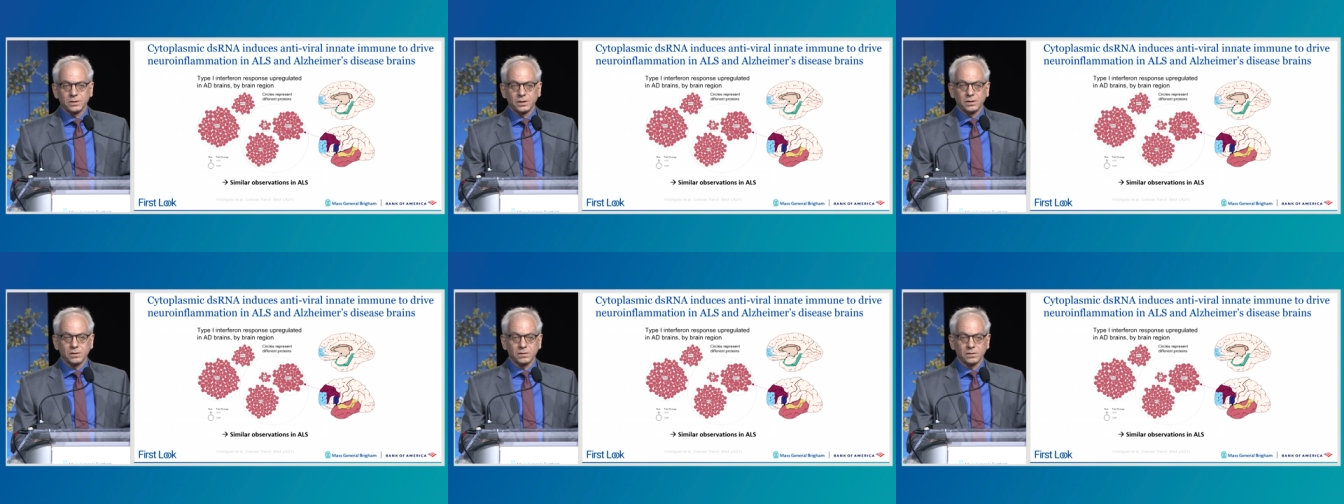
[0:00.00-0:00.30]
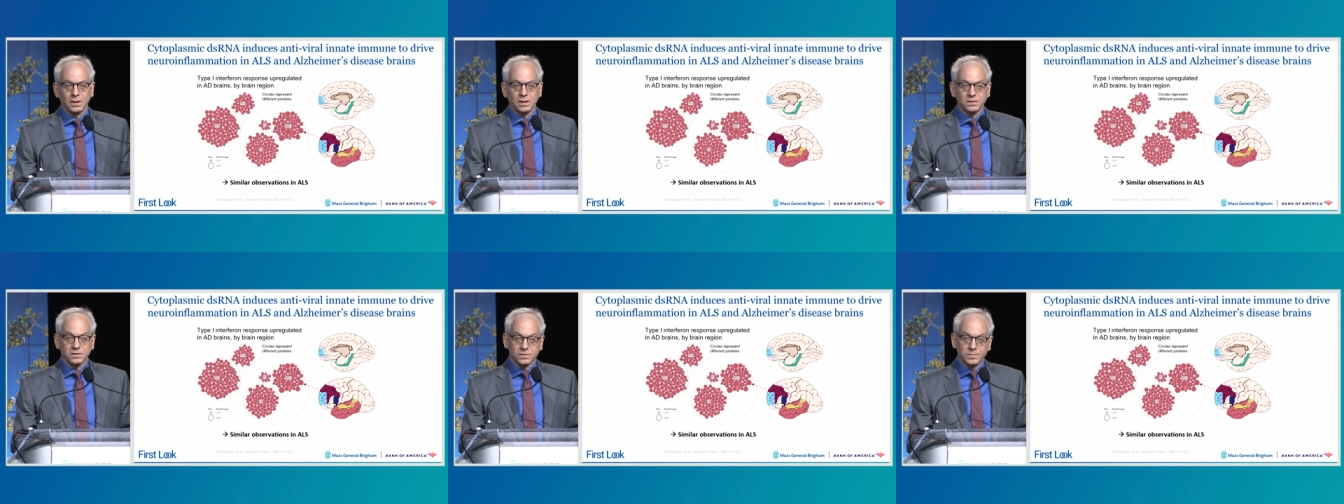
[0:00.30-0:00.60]
in,
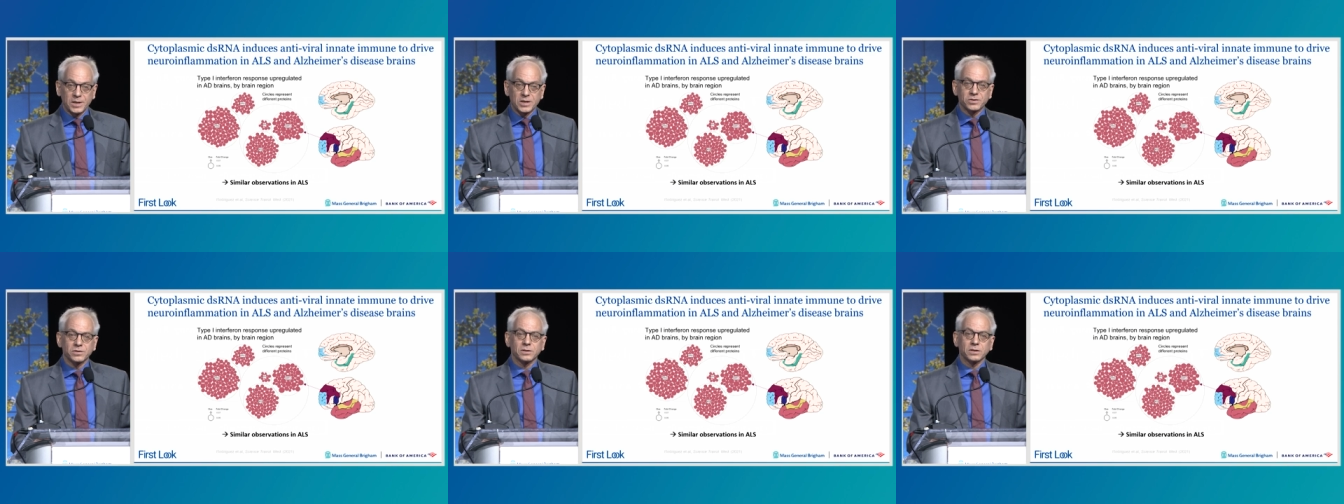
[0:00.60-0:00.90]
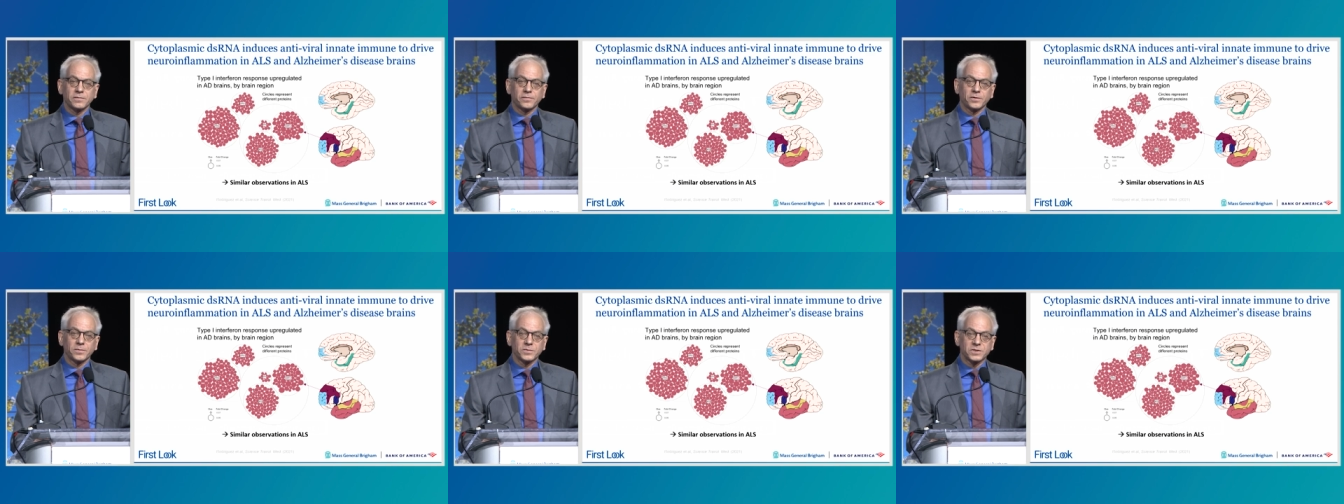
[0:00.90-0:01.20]
and especially
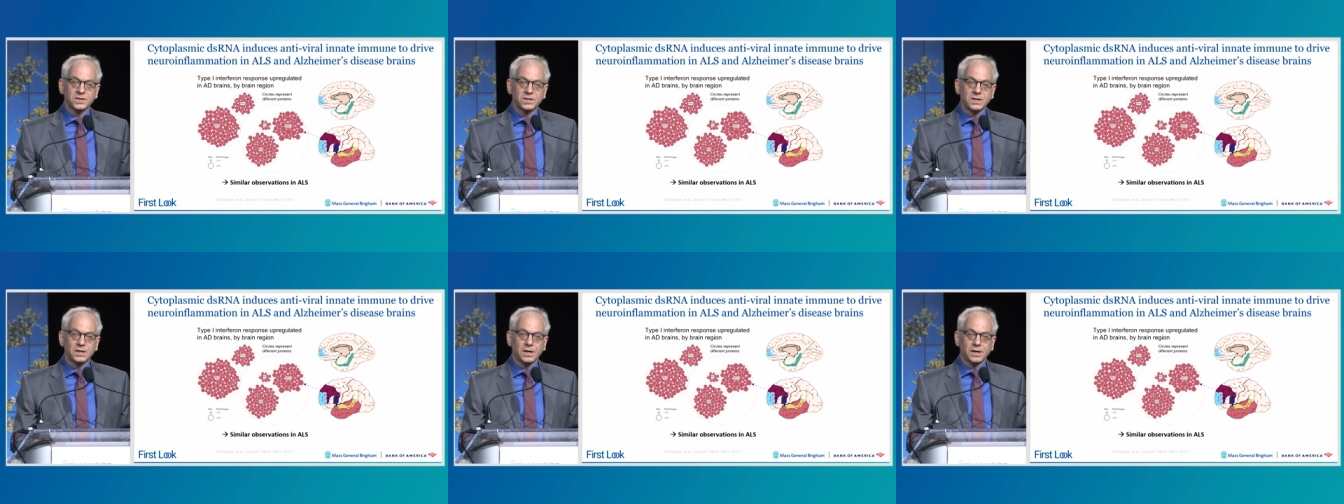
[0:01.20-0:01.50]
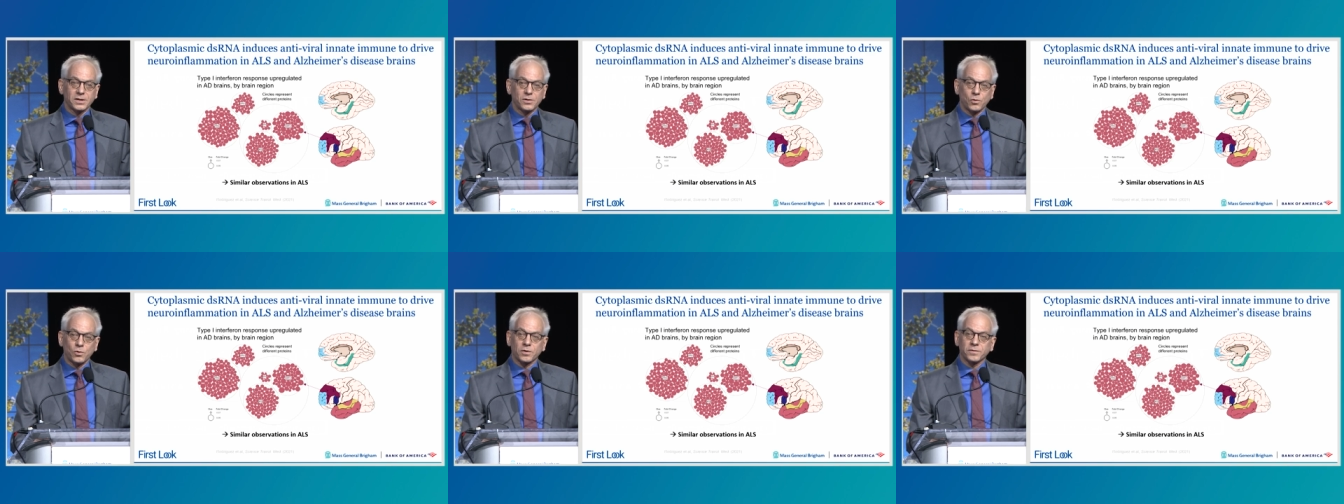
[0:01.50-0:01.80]
from
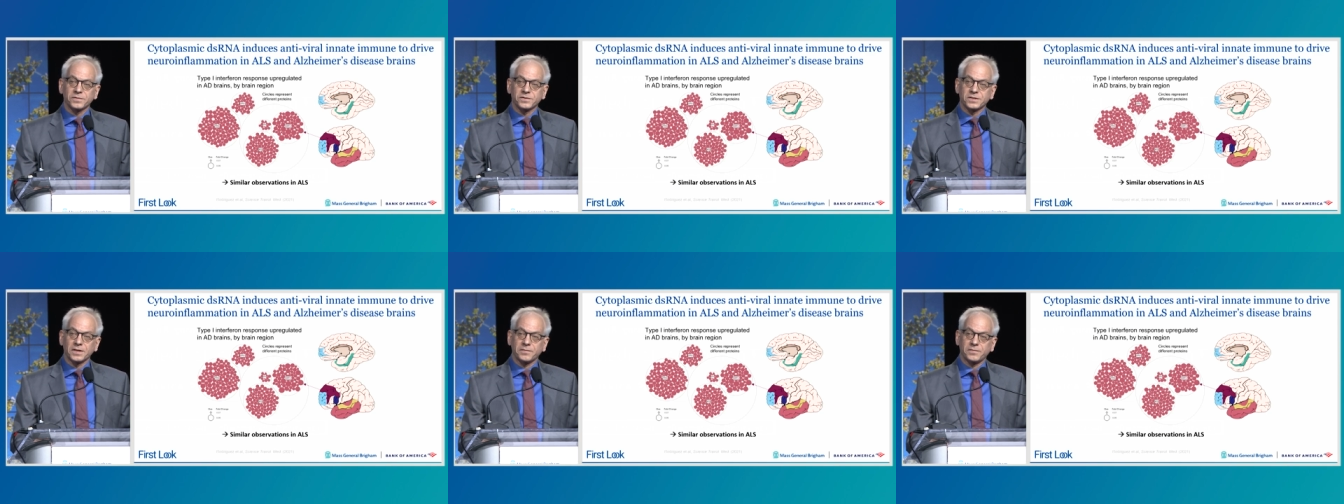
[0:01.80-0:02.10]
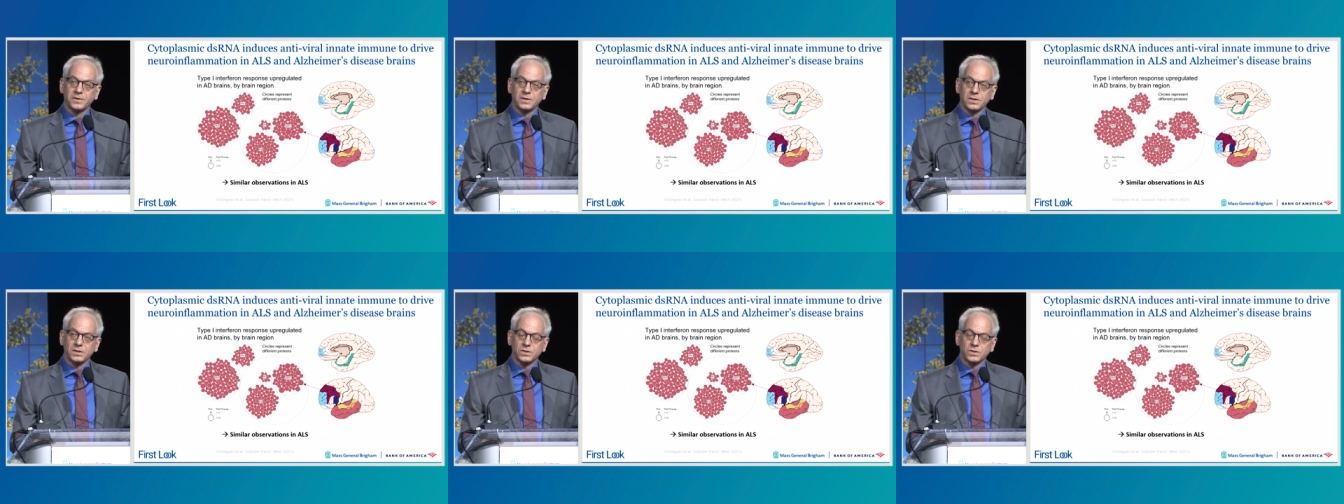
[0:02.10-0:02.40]

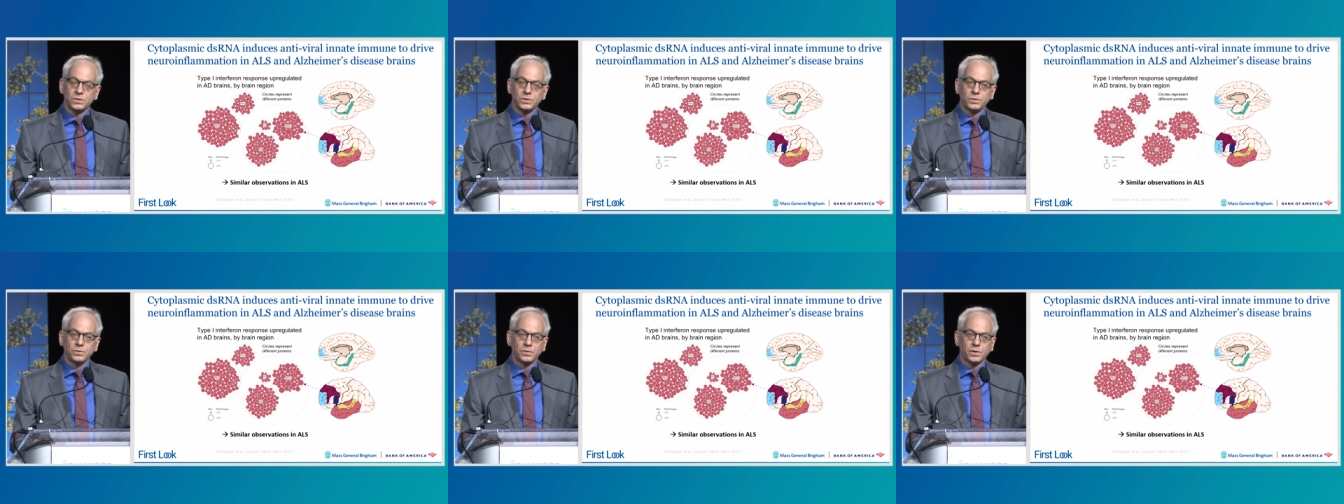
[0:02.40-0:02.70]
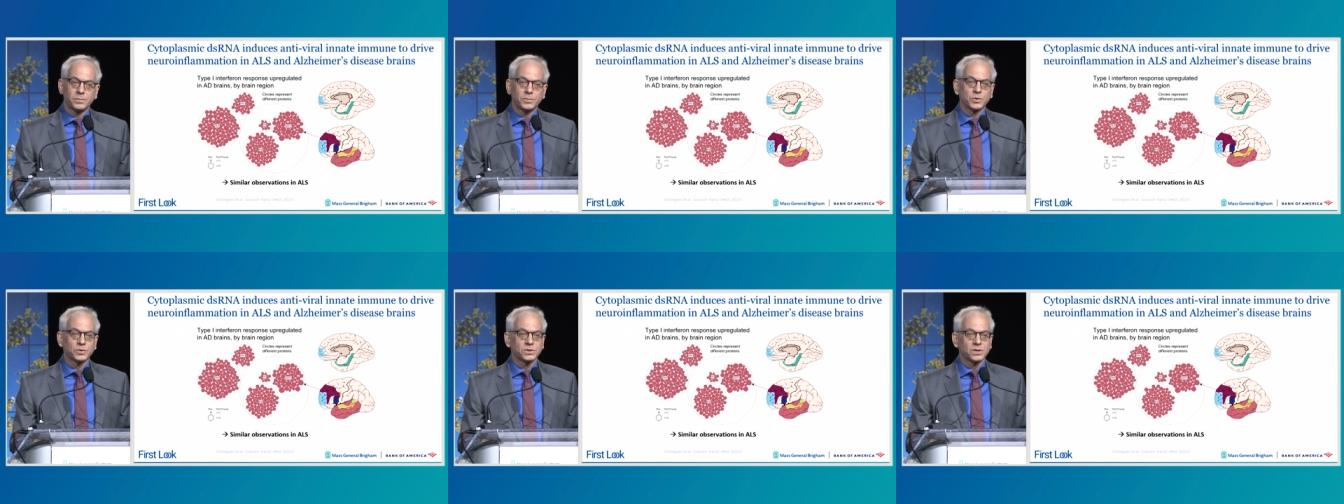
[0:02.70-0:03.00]
C9orf72, the
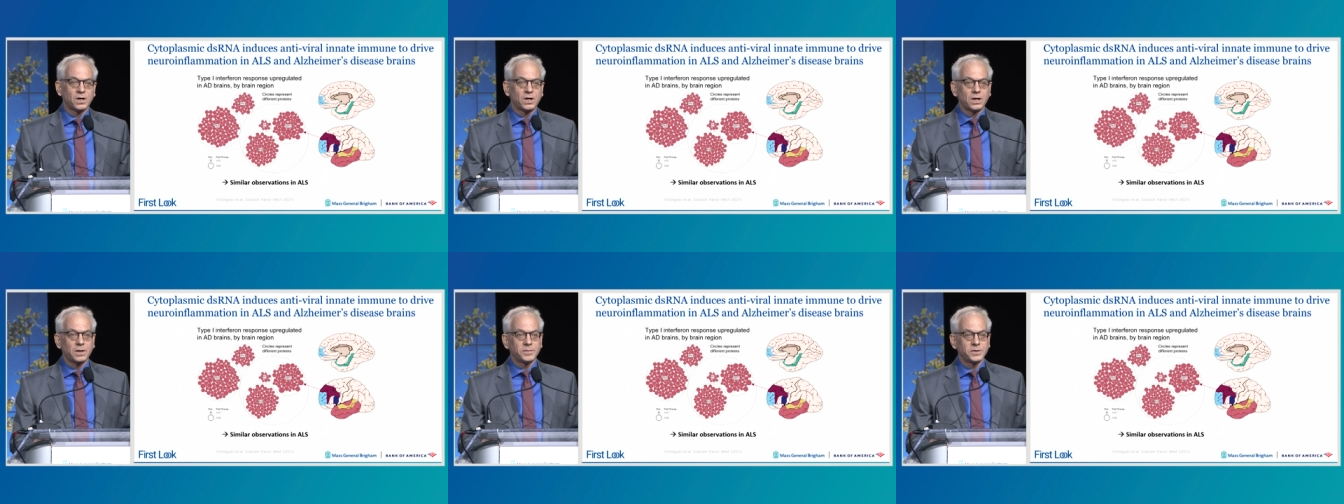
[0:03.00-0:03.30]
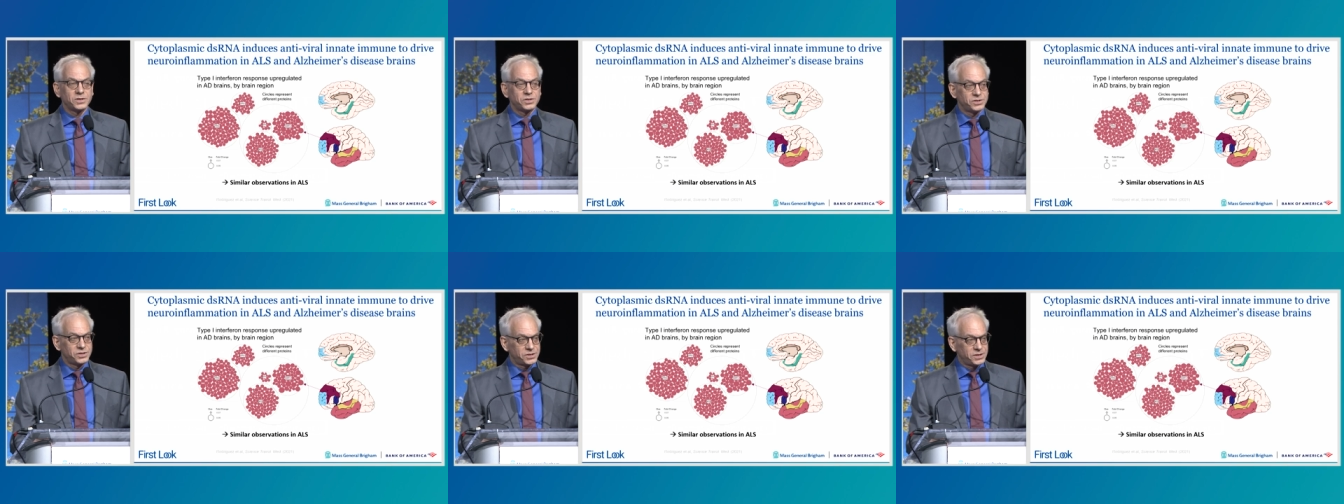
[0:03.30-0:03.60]
most
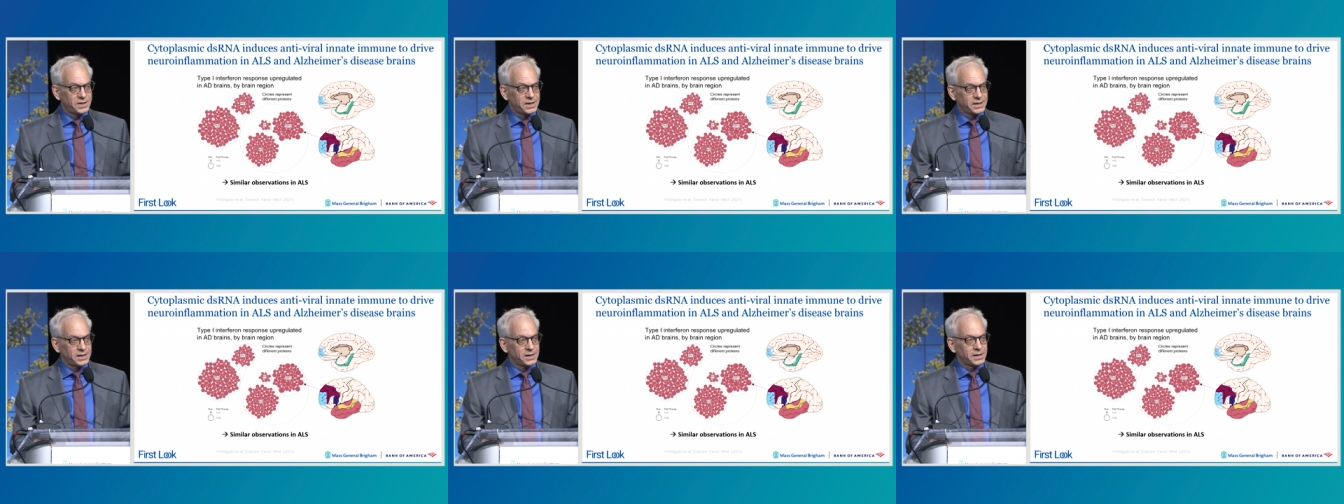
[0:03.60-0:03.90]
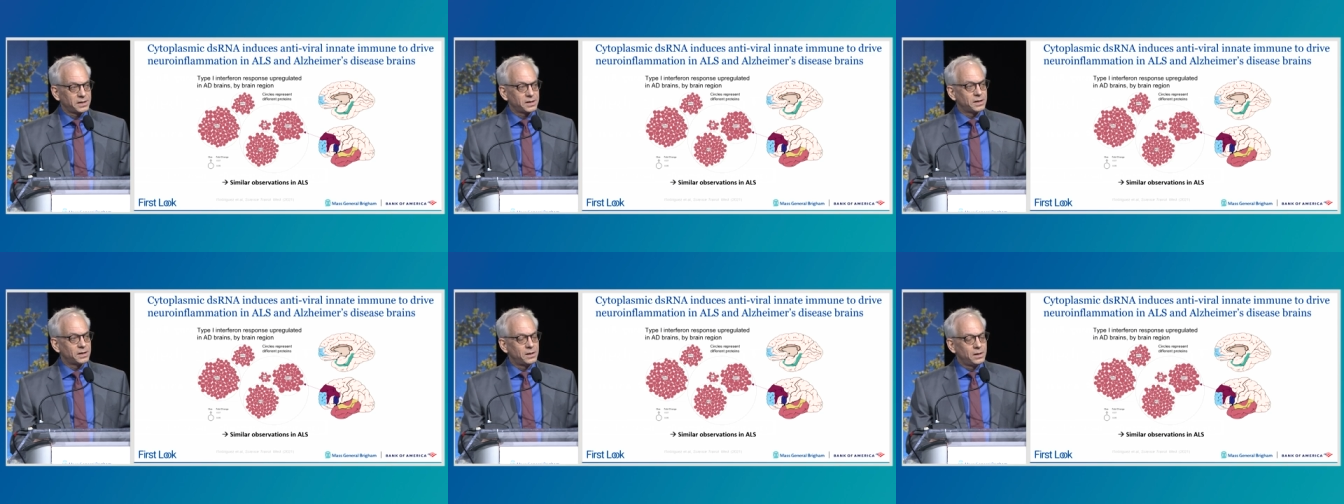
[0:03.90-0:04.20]
common genetic